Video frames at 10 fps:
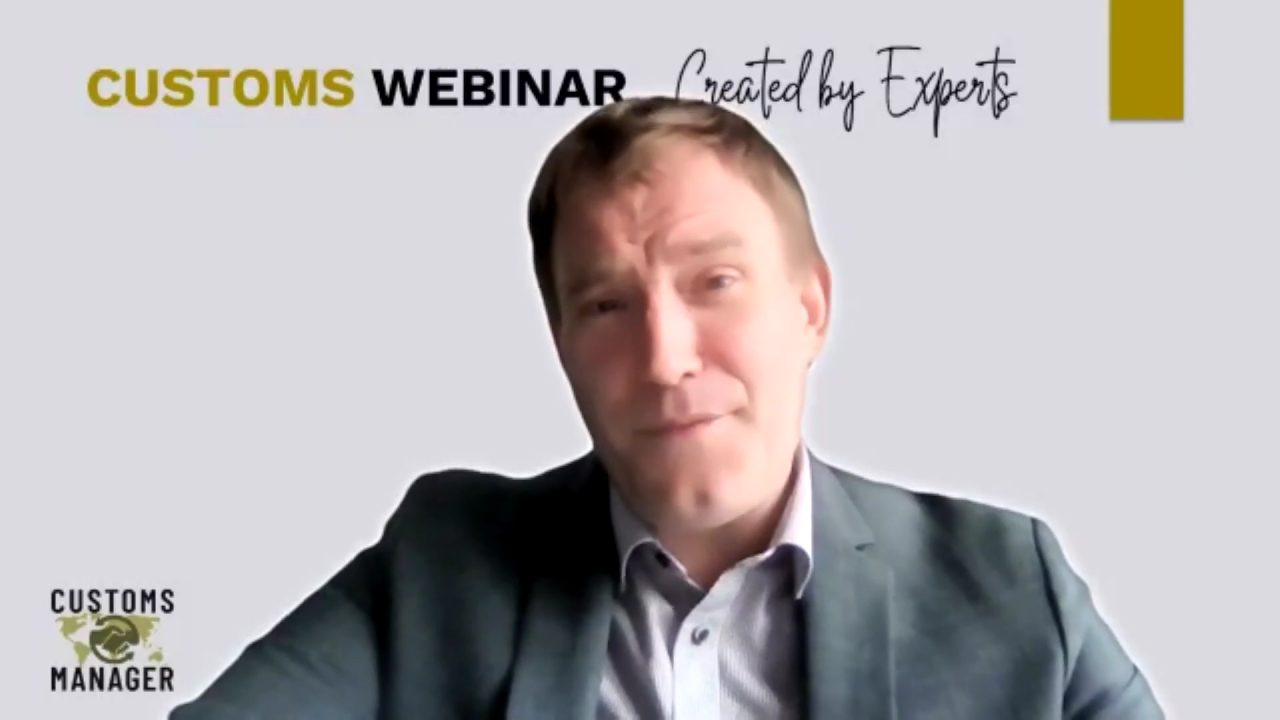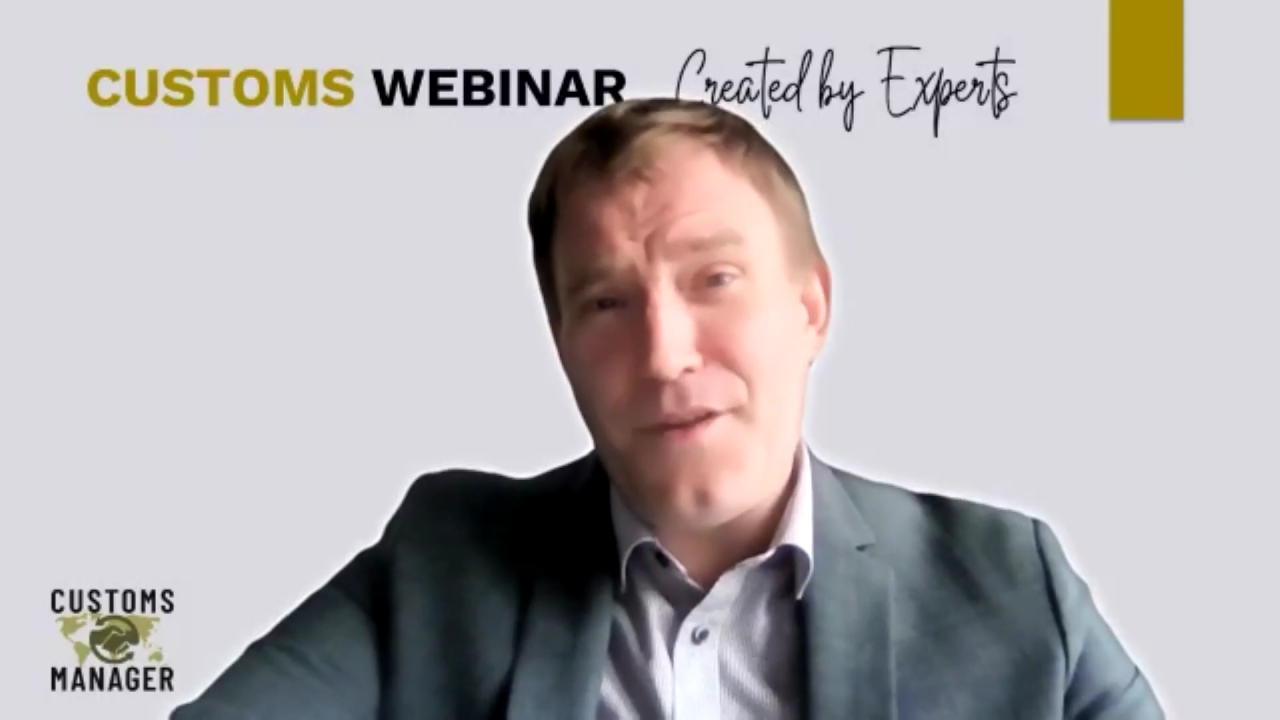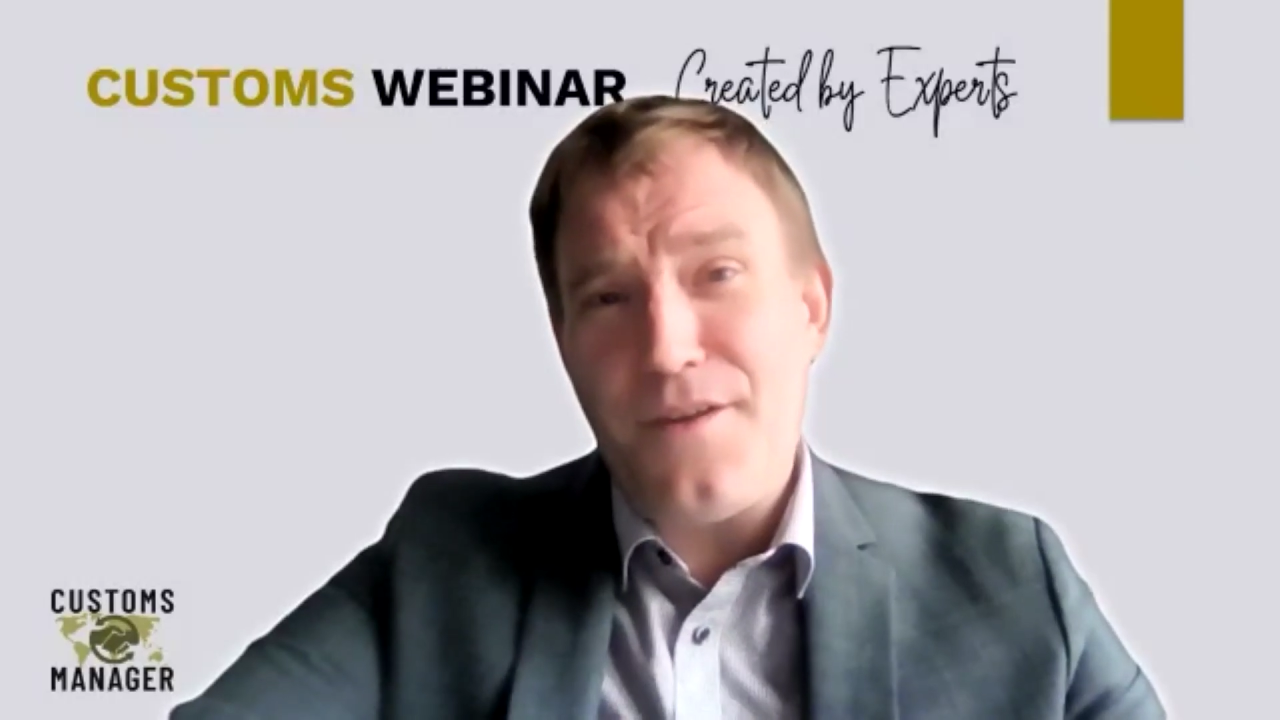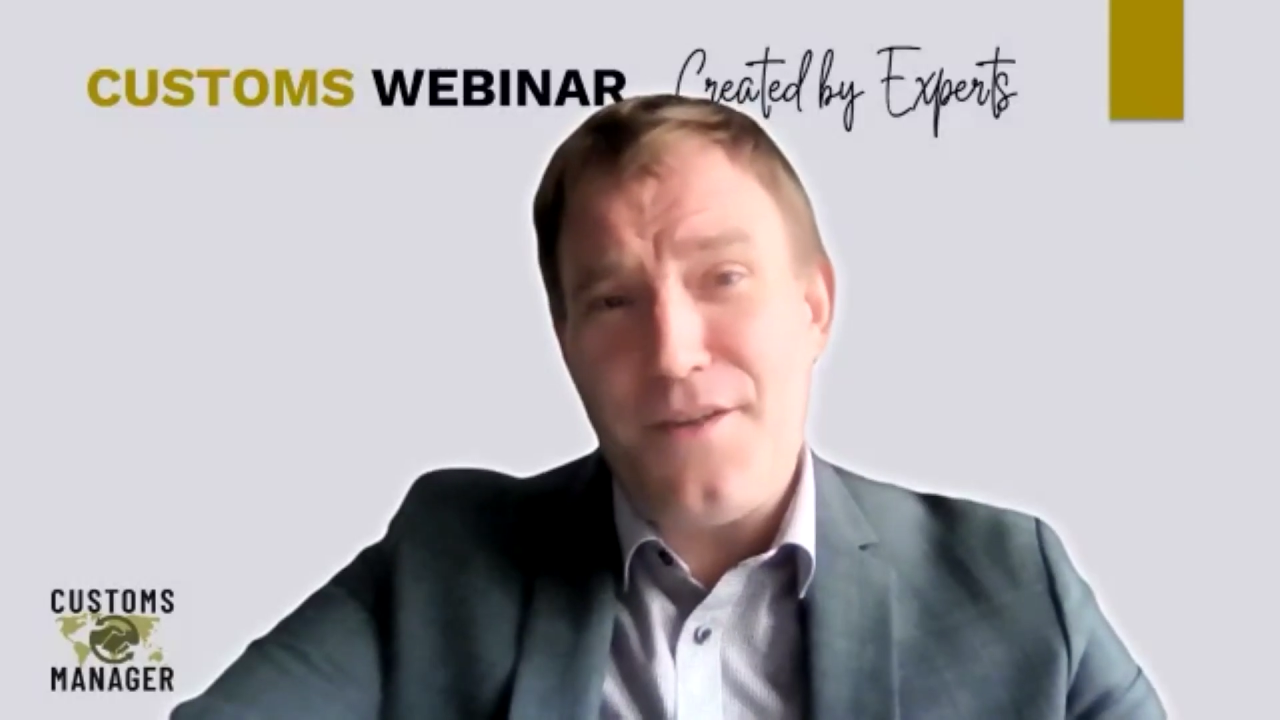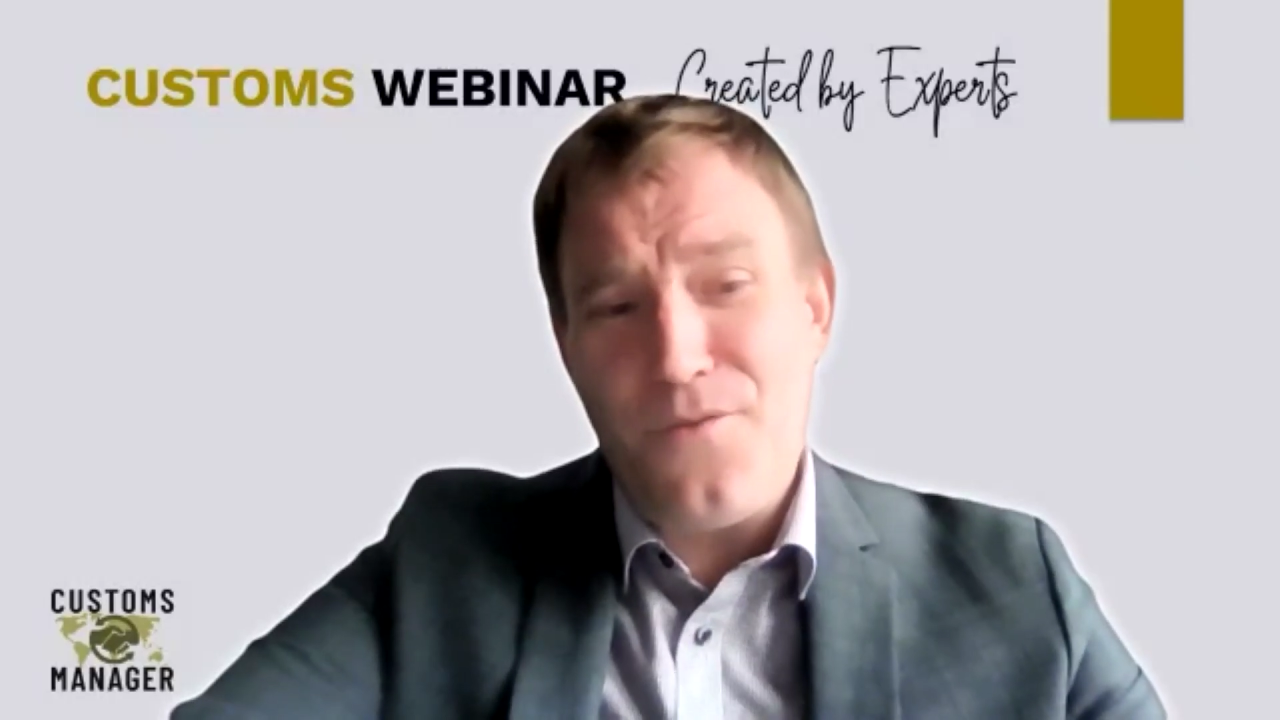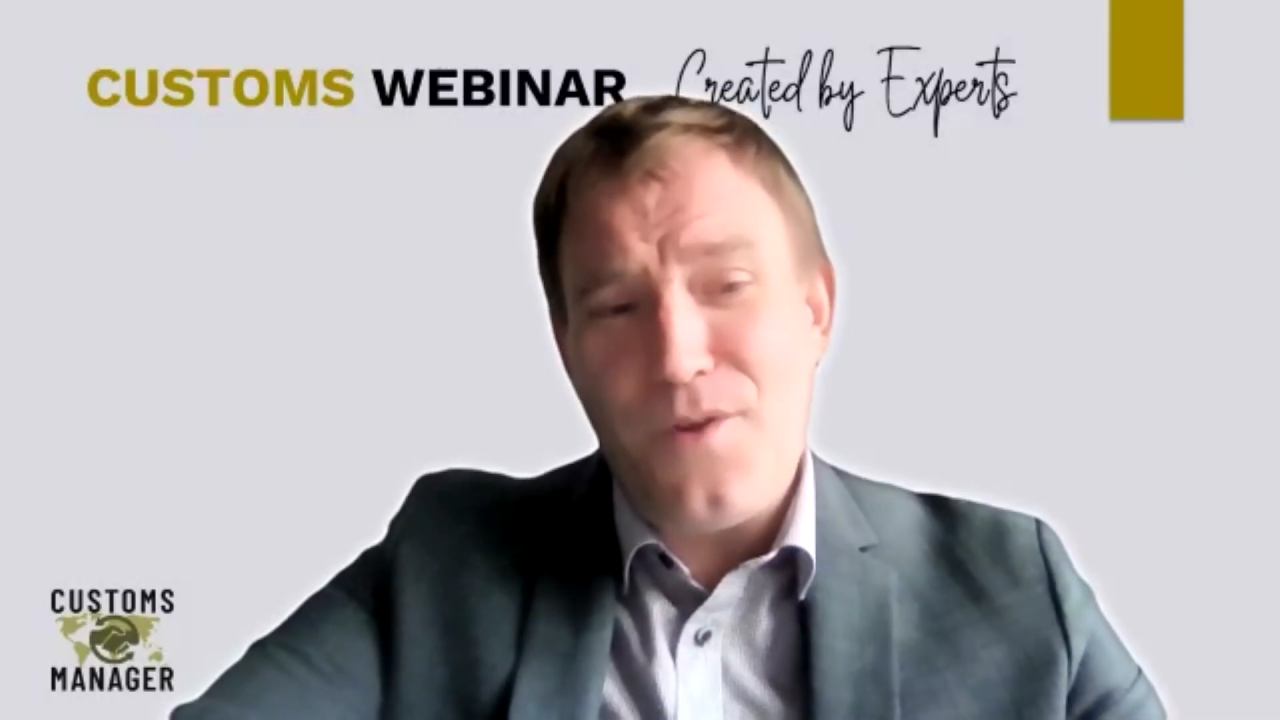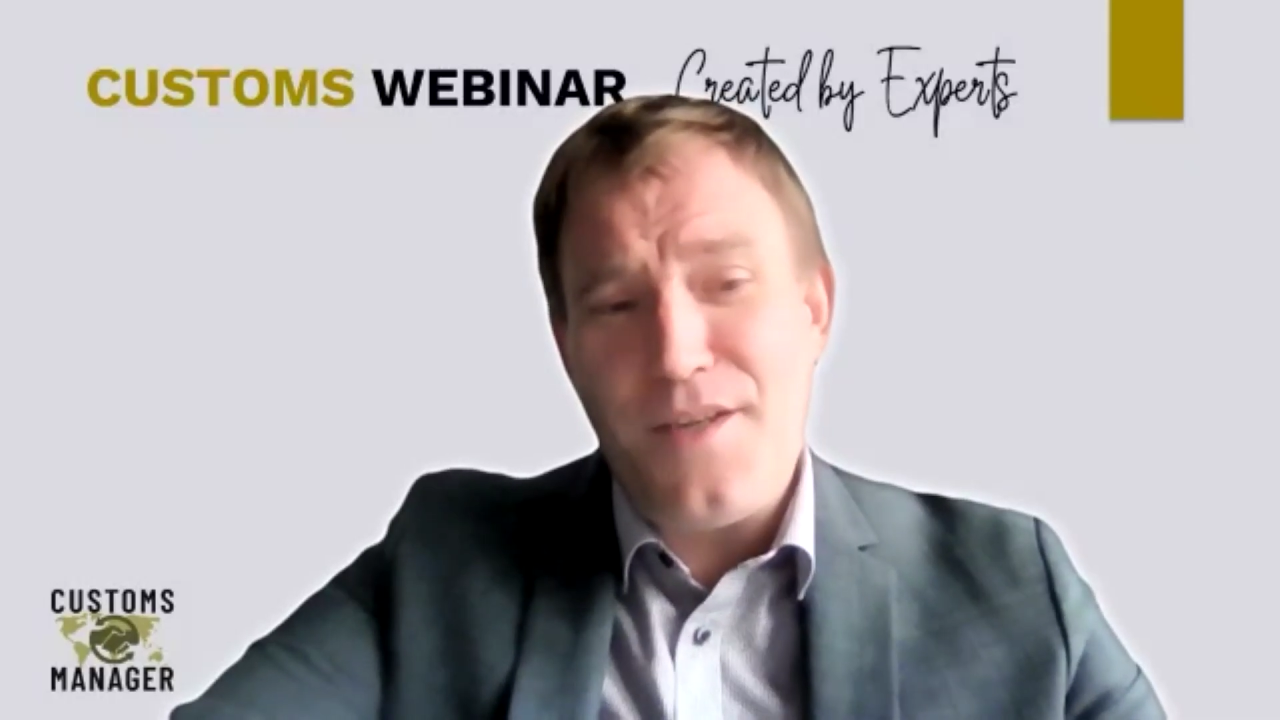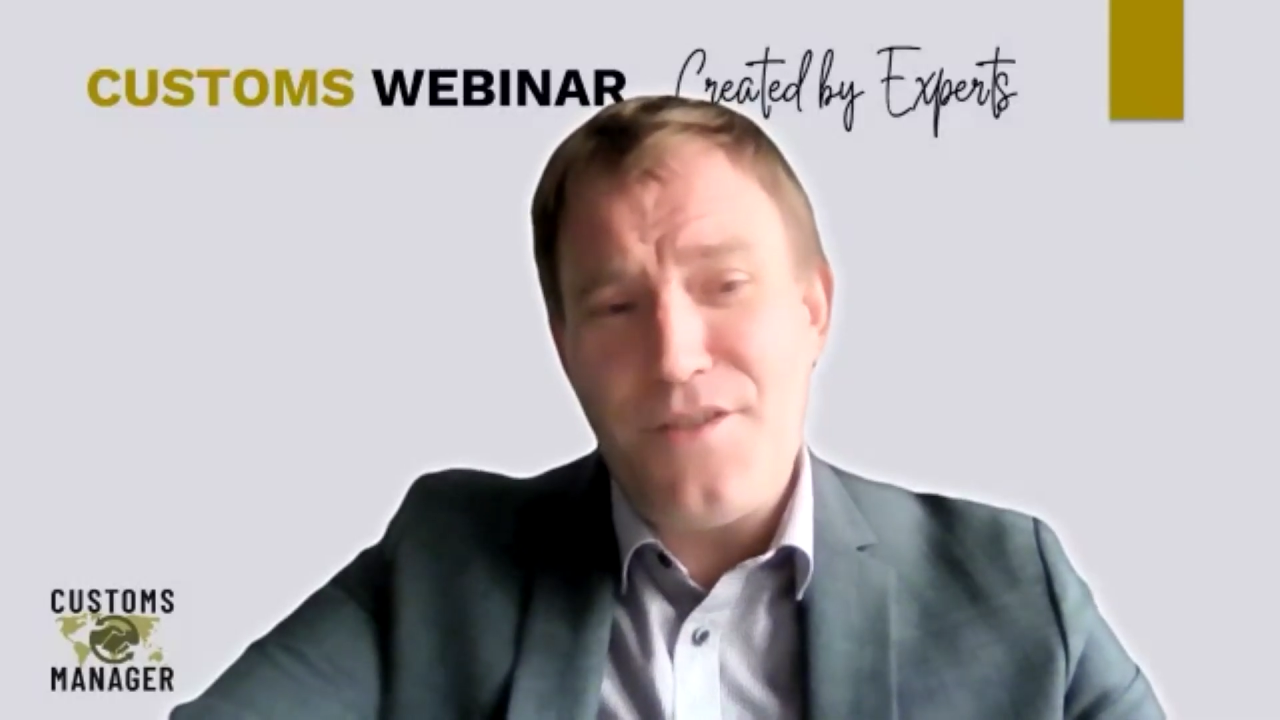didn't we,